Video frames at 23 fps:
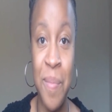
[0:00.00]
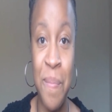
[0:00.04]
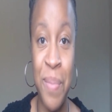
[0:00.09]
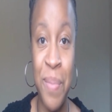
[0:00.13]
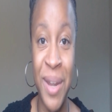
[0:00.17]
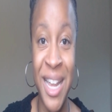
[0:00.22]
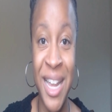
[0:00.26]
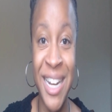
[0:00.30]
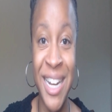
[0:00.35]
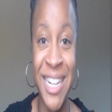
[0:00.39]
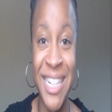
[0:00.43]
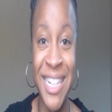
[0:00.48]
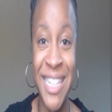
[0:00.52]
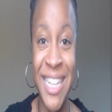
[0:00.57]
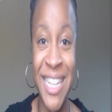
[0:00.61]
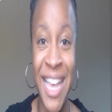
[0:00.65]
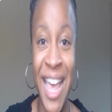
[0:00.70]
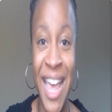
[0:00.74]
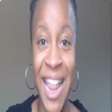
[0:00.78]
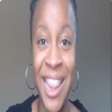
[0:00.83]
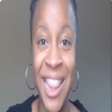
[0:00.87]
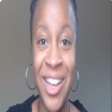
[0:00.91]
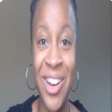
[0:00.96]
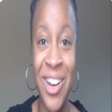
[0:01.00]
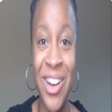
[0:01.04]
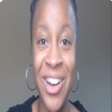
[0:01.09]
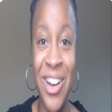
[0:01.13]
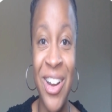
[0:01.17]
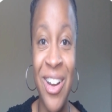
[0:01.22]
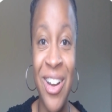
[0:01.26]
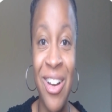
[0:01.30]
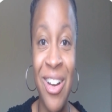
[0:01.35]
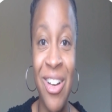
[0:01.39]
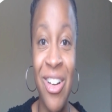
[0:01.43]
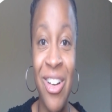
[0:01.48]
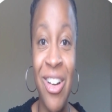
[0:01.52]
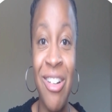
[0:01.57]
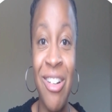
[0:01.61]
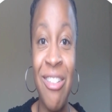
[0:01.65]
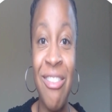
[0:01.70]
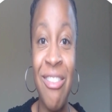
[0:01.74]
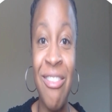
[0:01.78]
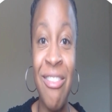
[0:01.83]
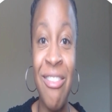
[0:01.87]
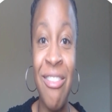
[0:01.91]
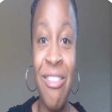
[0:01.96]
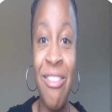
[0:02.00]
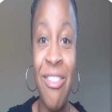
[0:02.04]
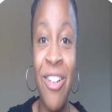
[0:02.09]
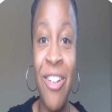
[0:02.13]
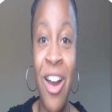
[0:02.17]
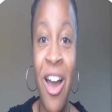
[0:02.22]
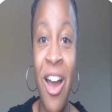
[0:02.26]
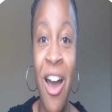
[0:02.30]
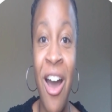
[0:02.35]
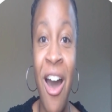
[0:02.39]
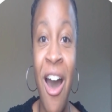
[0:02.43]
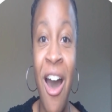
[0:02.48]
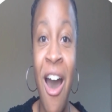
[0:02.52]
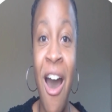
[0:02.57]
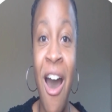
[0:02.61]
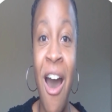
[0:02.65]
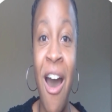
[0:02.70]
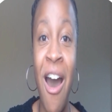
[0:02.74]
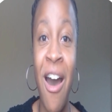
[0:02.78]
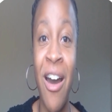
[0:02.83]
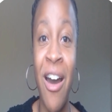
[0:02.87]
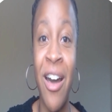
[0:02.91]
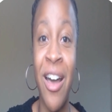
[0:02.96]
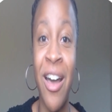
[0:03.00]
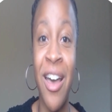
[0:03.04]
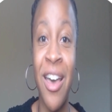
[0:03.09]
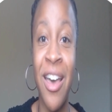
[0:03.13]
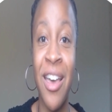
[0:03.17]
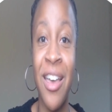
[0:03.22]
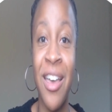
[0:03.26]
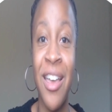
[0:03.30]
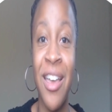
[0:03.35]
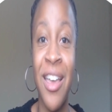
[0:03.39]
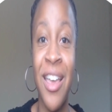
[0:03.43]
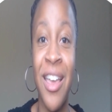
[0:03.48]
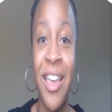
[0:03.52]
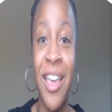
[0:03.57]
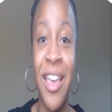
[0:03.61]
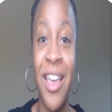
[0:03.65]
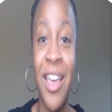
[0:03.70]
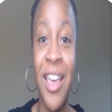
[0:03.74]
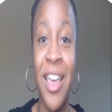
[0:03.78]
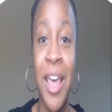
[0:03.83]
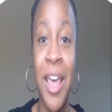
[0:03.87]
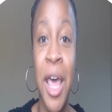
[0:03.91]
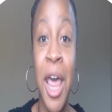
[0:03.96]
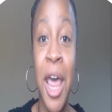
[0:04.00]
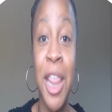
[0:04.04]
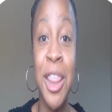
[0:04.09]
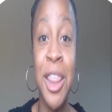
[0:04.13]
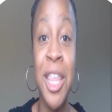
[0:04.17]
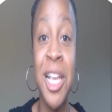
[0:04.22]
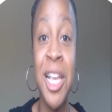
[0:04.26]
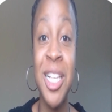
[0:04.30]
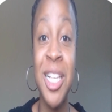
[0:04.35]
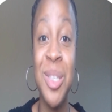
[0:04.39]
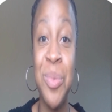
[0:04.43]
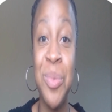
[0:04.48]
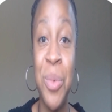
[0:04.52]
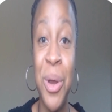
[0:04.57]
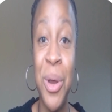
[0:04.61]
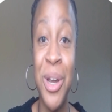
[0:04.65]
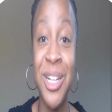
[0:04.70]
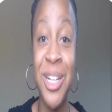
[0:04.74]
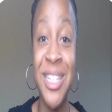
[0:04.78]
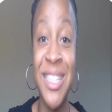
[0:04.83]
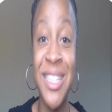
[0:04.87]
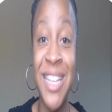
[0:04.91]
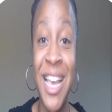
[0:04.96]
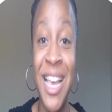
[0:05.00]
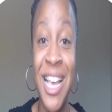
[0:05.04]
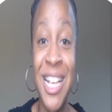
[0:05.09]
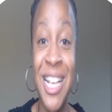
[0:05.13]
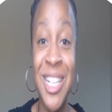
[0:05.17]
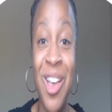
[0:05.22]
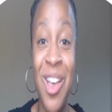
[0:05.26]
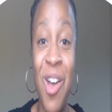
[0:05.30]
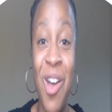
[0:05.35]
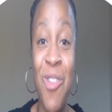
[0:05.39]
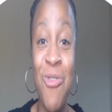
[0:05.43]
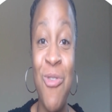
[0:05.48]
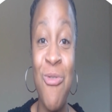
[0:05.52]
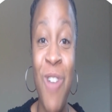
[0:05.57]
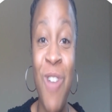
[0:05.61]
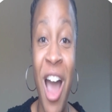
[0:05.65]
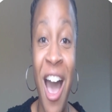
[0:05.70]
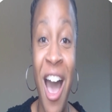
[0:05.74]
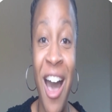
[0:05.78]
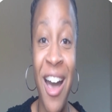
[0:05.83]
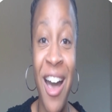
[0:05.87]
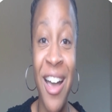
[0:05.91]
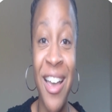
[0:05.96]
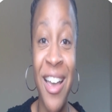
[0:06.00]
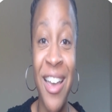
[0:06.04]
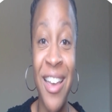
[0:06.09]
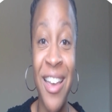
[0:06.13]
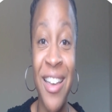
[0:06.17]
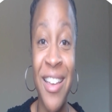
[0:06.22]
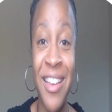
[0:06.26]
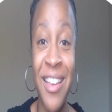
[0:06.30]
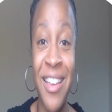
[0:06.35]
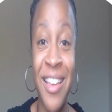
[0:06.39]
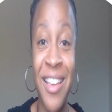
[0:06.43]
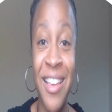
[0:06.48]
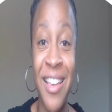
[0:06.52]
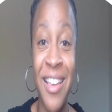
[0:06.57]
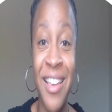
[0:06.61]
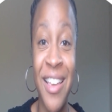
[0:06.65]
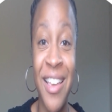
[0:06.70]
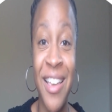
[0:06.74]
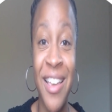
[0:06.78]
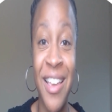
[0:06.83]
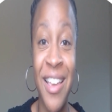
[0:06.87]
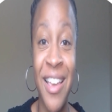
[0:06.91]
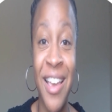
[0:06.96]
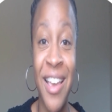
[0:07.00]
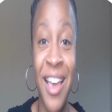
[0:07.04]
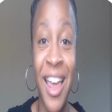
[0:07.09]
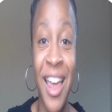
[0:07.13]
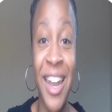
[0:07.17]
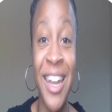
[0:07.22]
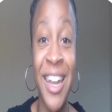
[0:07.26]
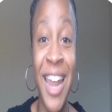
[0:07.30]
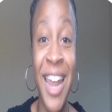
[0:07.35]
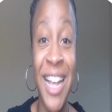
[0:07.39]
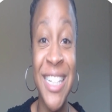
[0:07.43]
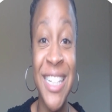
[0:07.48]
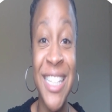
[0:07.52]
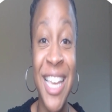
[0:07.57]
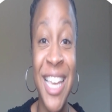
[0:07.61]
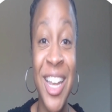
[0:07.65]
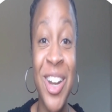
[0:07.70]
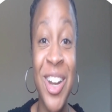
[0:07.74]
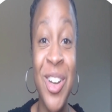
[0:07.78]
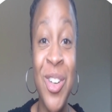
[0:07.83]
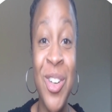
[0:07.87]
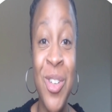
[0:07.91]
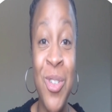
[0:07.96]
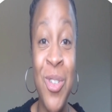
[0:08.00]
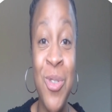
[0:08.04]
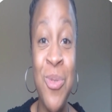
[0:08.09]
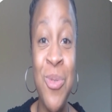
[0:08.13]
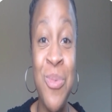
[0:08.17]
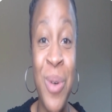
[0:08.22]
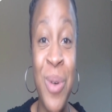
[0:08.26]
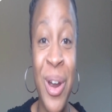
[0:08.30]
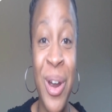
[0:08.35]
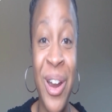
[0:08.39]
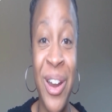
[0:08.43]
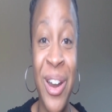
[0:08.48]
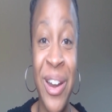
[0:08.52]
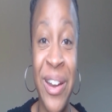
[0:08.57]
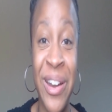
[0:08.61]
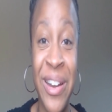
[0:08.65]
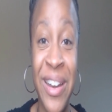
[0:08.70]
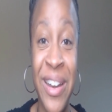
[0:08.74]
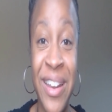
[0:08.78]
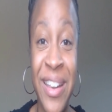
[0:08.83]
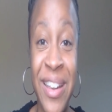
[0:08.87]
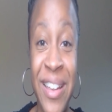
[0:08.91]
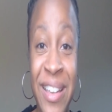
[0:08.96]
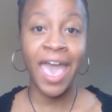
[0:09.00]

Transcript: Blend it together. Rock. This word says rock. Let's get a new word.